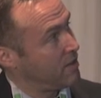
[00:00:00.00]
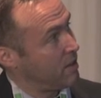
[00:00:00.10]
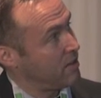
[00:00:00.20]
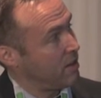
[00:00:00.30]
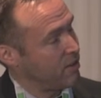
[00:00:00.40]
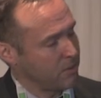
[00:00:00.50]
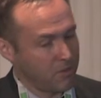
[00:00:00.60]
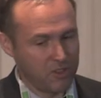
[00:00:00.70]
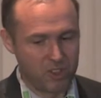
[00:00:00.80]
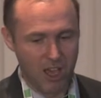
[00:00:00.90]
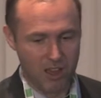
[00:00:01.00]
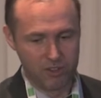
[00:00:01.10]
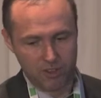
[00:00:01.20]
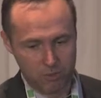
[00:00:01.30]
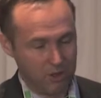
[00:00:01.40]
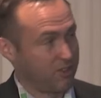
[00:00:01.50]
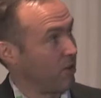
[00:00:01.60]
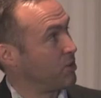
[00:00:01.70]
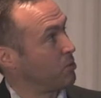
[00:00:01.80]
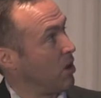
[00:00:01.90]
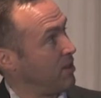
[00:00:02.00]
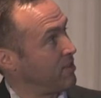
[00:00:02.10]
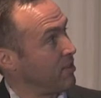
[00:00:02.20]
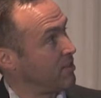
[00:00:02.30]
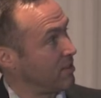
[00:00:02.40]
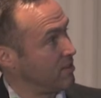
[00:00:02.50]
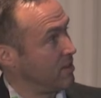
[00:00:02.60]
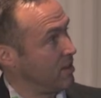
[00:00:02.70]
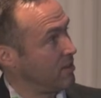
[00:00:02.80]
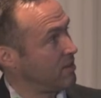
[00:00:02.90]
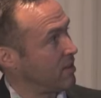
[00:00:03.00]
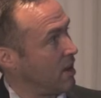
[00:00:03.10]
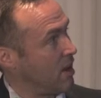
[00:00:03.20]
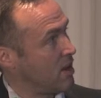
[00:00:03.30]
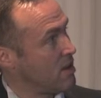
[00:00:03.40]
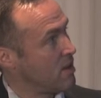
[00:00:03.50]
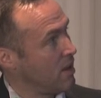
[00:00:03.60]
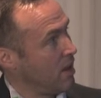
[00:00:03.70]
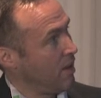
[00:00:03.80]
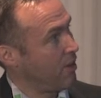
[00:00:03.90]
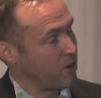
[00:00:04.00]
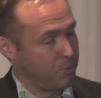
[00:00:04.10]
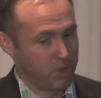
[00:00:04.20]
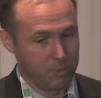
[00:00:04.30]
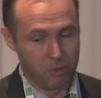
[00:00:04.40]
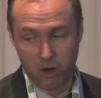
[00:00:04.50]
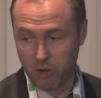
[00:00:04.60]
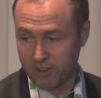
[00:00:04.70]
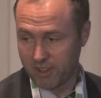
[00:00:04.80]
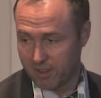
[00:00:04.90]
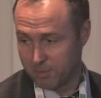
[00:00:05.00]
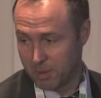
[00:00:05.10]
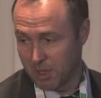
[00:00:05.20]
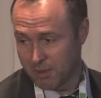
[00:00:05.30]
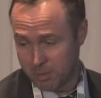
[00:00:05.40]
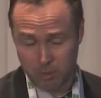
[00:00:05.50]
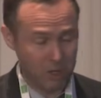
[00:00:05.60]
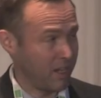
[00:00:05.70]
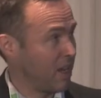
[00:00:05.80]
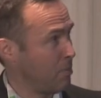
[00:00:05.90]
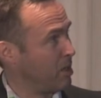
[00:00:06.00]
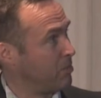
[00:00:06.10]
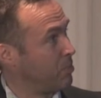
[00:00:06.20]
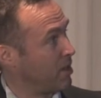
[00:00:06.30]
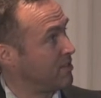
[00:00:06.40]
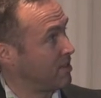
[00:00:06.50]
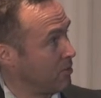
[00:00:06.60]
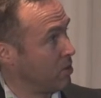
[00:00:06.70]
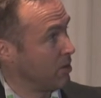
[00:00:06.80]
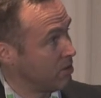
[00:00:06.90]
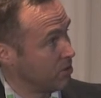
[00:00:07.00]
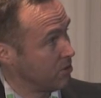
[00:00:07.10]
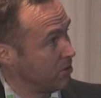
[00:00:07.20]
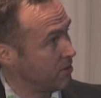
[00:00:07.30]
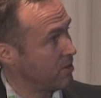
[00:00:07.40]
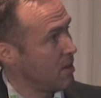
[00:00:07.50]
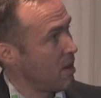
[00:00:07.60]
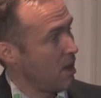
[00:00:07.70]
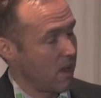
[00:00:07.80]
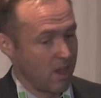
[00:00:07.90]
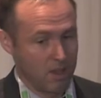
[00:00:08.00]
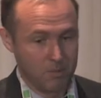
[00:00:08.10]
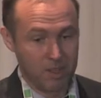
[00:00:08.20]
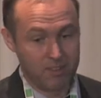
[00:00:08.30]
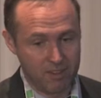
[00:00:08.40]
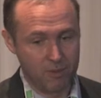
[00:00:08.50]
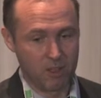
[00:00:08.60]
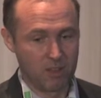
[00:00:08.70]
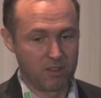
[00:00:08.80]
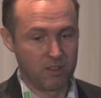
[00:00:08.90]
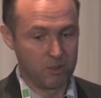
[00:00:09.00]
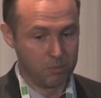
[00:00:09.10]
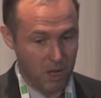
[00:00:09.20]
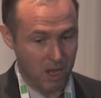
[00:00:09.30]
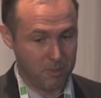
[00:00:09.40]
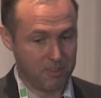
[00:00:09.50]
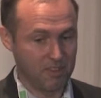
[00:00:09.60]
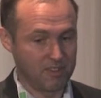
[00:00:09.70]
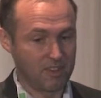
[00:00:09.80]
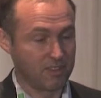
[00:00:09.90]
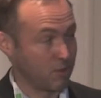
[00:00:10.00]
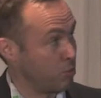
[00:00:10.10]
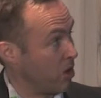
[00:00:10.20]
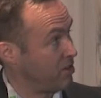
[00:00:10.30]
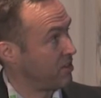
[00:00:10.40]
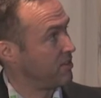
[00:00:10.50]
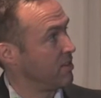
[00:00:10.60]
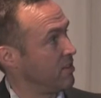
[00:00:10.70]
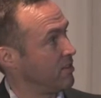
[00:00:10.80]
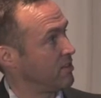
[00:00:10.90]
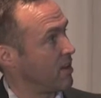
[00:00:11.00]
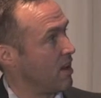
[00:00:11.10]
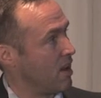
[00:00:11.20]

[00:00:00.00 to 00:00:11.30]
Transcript: in terms of the challenges research-wise in this disease, therapeutic progress has been really inhibited by several issues. It's difficult to do biopsies. This is a rare disease.